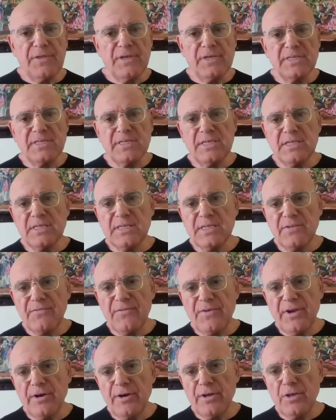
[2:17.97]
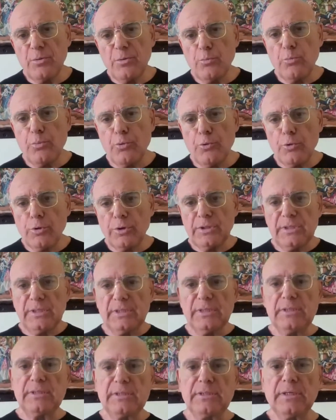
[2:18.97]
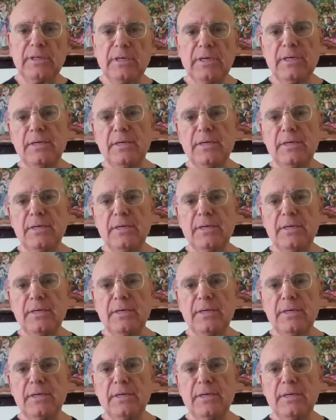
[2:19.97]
This is a very important